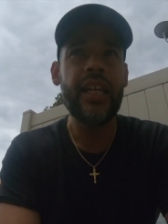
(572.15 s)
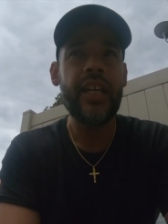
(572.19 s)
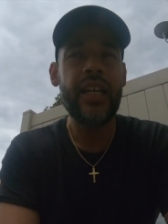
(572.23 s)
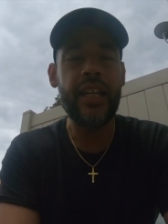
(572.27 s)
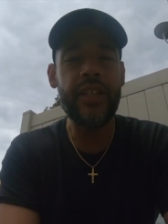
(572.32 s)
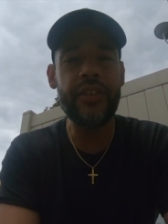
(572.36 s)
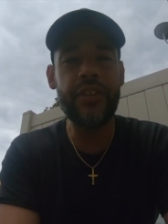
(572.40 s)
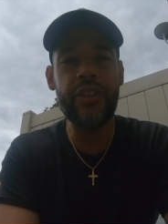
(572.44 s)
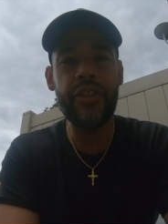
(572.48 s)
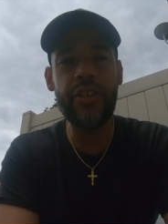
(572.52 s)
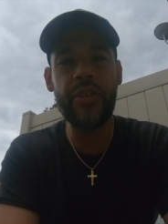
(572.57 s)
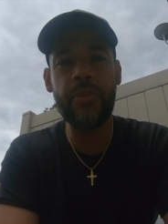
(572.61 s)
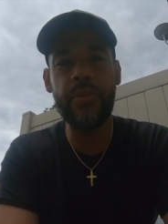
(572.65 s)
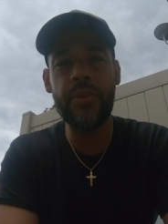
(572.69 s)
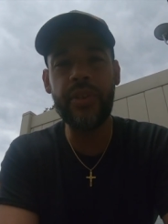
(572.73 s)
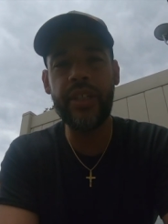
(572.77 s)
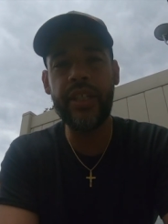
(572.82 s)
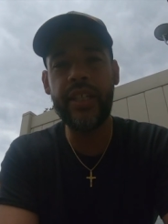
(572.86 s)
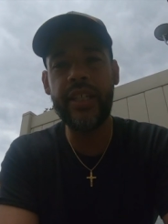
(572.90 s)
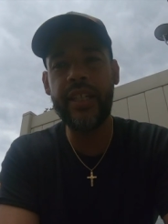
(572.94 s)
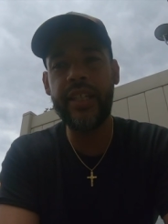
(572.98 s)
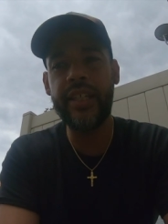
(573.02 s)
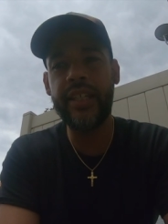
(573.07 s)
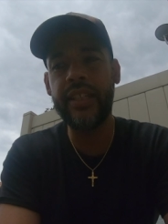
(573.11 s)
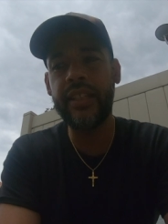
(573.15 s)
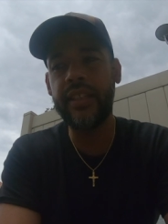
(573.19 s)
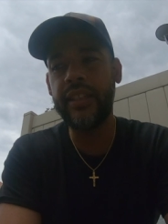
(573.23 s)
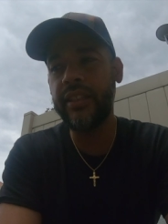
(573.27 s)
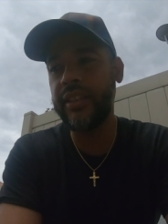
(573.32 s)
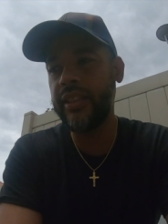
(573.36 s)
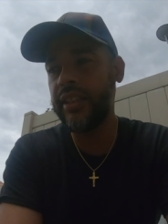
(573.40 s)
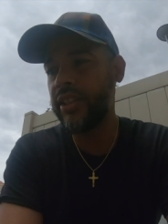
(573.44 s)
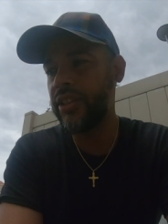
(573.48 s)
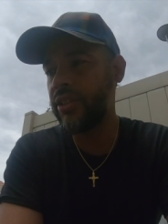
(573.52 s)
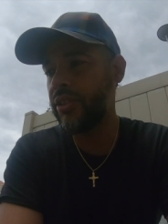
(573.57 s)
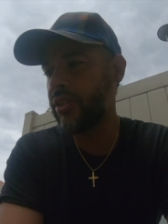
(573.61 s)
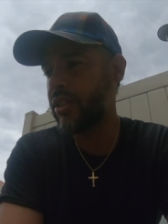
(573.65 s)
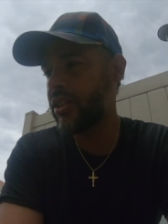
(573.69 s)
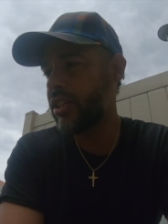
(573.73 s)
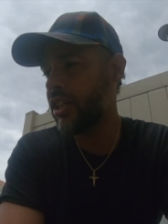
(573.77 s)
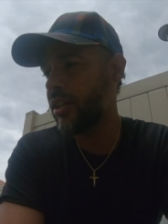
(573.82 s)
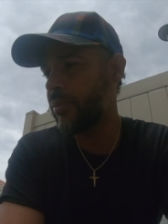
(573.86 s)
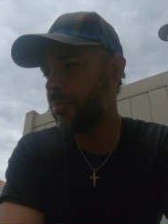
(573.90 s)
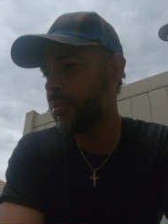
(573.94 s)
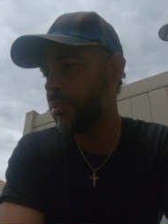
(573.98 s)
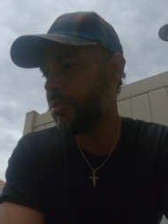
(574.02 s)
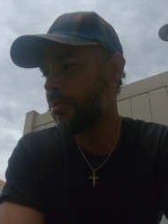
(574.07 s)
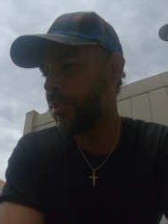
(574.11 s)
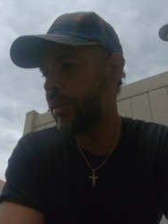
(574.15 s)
and then you want to get a, you know, a couple of